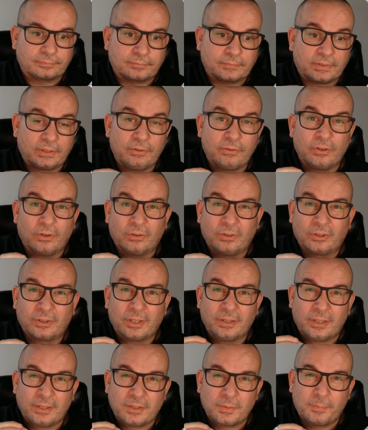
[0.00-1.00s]
you've got to look
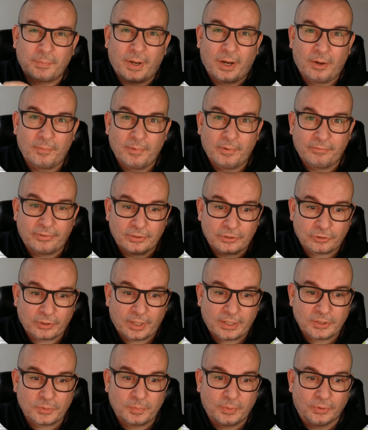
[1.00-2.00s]
at the Department for
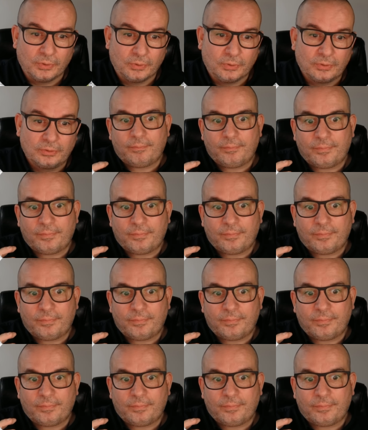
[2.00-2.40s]
Transport.